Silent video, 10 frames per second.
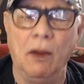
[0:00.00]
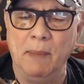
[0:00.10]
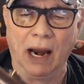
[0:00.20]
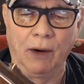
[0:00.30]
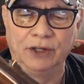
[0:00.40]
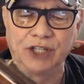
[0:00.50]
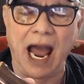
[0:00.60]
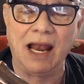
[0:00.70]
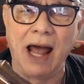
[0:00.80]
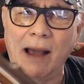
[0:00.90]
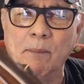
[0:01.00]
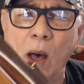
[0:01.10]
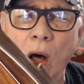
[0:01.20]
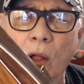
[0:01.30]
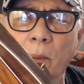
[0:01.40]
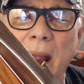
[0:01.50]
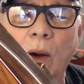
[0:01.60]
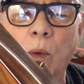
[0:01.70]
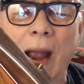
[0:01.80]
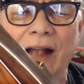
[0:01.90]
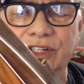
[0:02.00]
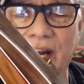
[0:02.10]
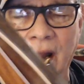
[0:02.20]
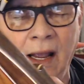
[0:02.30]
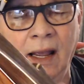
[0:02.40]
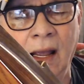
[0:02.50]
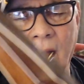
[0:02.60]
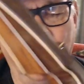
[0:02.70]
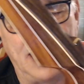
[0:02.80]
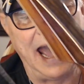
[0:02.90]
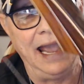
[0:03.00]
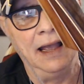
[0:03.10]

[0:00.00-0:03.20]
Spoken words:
It's kind of like a polymer resin, okay?